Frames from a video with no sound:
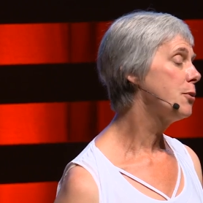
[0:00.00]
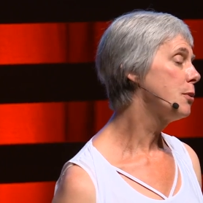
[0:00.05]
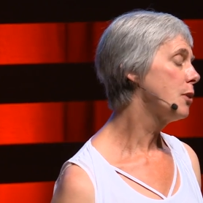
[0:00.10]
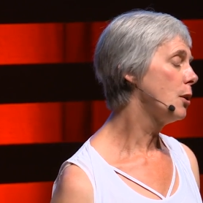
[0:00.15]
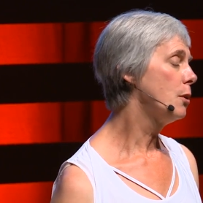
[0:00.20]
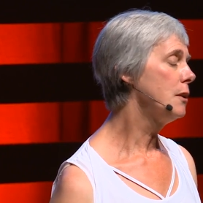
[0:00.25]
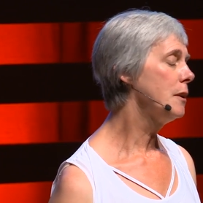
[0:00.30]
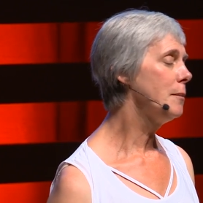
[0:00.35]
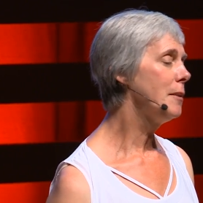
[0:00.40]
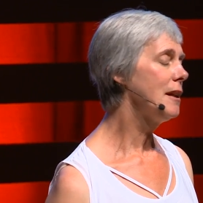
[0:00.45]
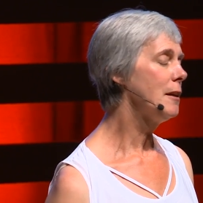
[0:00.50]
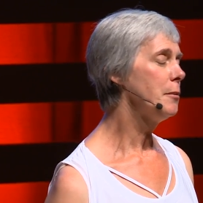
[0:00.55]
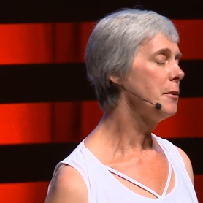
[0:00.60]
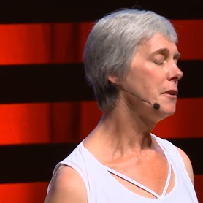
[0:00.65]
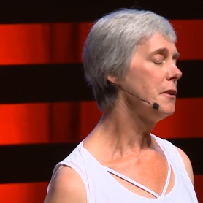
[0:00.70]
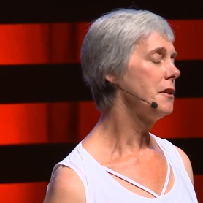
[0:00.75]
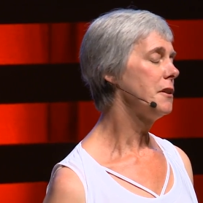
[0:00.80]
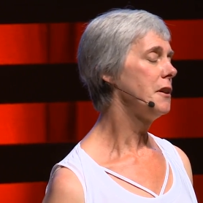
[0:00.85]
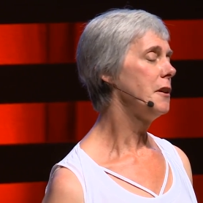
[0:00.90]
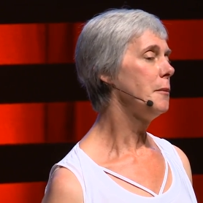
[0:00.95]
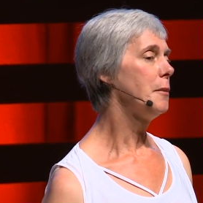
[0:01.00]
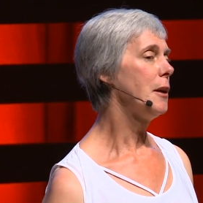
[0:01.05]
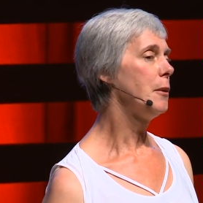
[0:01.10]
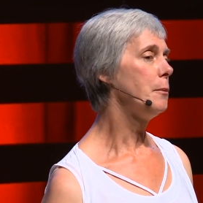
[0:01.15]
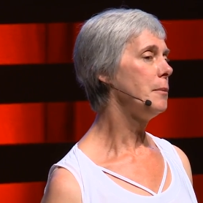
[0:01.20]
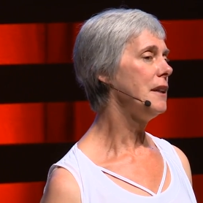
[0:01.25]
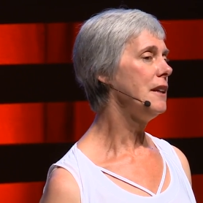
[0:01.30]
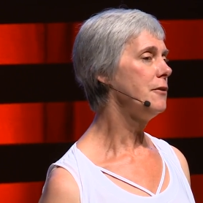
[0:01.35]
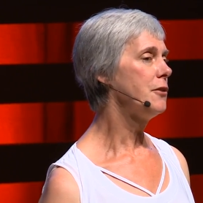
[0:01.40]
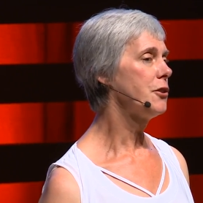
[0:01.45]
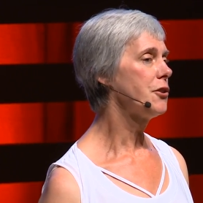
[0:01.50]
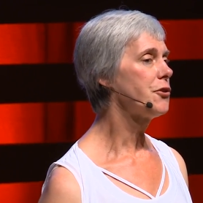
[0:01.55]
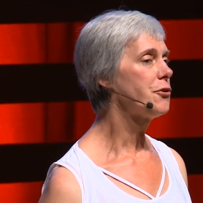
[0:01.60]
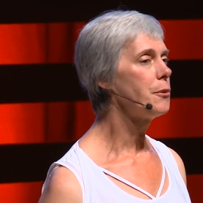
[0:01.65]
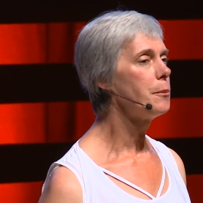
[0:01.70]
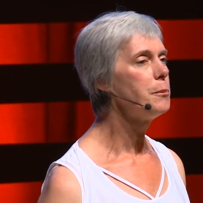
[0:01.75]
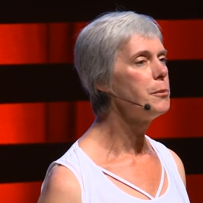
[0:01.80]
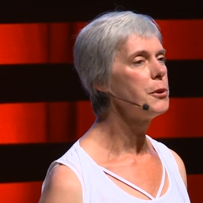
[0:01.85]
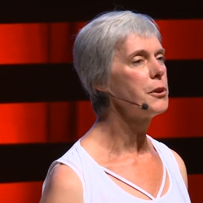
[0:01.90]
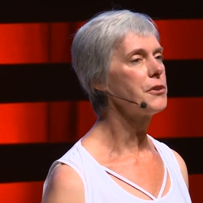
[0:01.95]
would only be able to learn about beavers
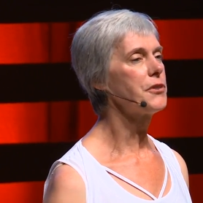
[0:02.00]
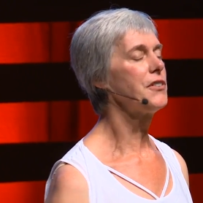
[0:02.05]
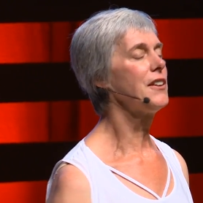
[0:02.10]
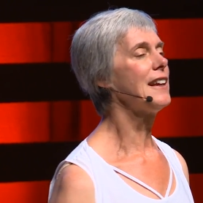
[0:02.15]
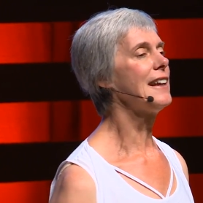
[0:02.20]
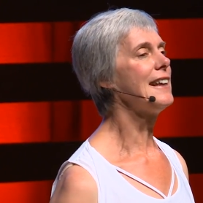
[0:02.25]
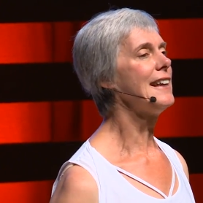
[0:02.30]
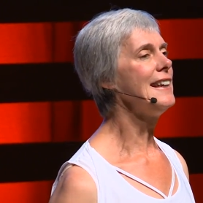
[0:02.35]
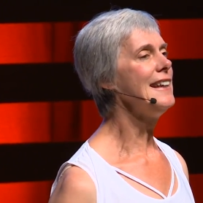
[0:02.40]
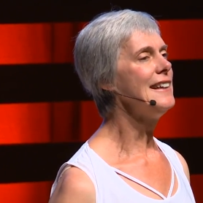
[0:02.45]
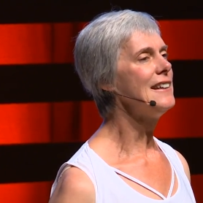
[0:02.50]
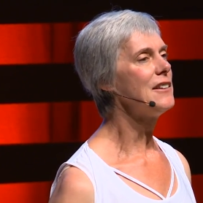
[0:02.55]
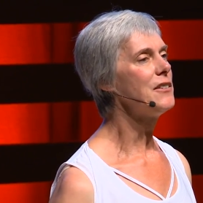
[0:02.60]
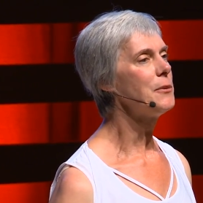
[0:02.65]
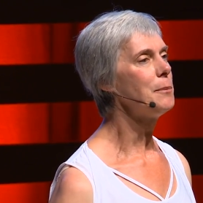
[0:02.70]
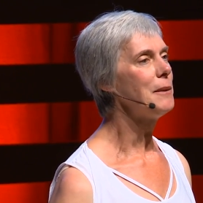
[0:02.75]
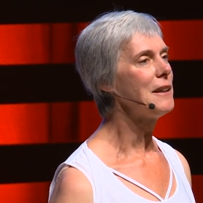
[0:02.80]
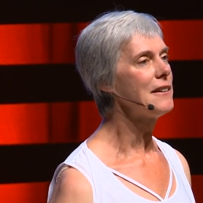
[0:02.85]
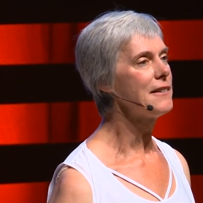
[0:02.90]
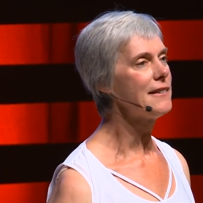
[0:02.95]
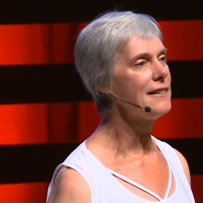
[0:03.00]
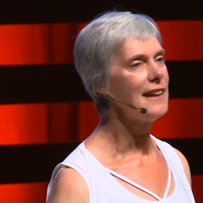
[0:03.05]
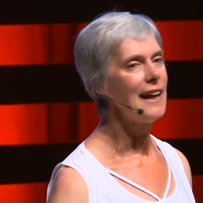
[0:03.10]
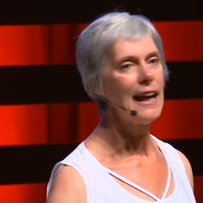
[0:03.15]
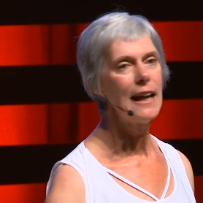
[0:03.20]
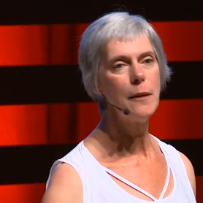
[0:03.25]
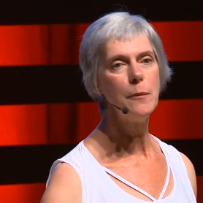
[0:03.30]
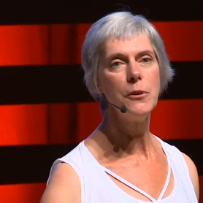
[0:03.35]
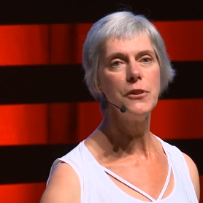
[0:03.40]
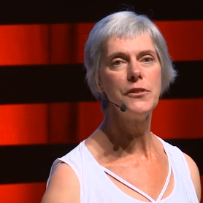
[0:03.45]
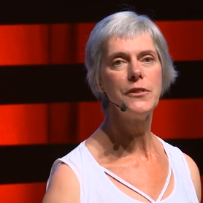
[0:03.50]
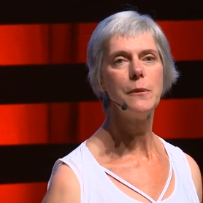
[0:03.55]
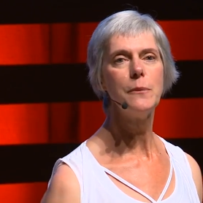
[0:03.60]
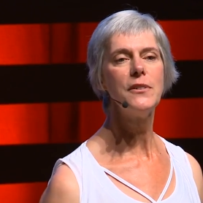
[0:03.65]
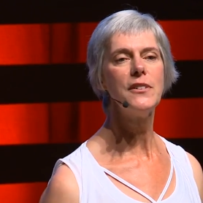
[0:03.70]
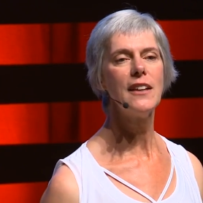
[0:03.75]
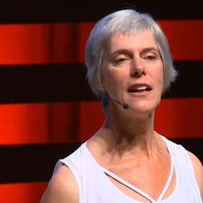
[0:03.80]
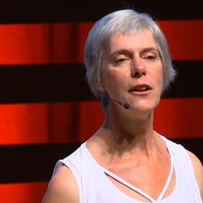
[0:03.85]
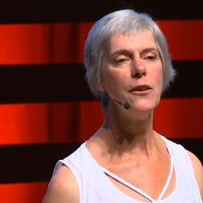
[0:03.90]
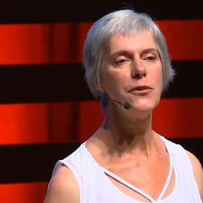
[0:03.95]
from books like his because the animals
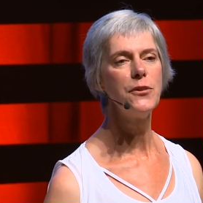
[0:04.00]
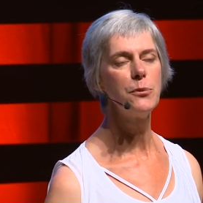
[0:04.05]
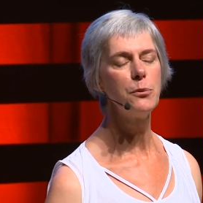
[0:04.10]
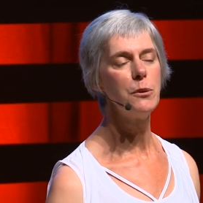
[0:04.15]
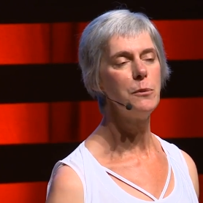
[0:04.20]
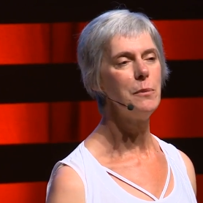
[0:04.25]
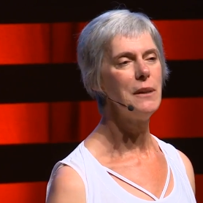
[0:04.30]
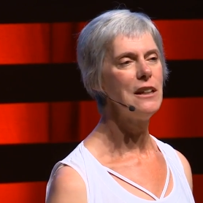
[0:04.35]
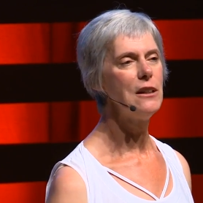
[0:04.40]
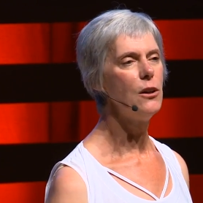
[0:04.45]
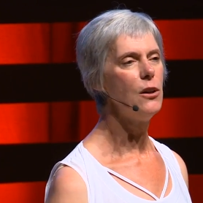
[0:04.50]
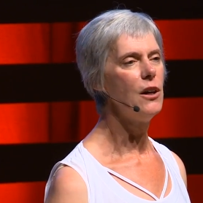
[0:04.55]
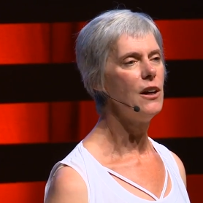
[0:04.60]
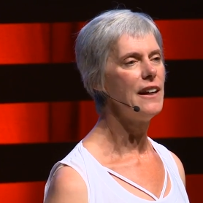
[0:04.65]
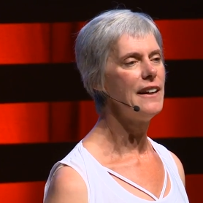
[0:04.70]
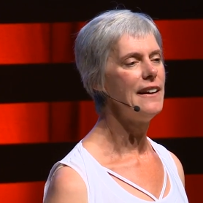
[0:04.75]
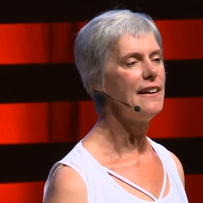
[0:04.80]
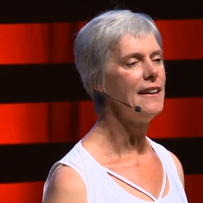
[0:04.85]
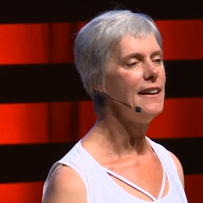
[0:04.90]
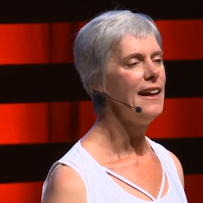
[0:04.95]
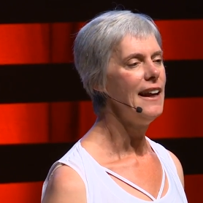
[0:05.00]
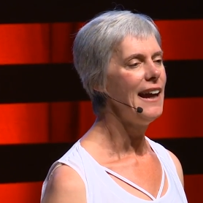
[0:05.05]
themselves would be gone.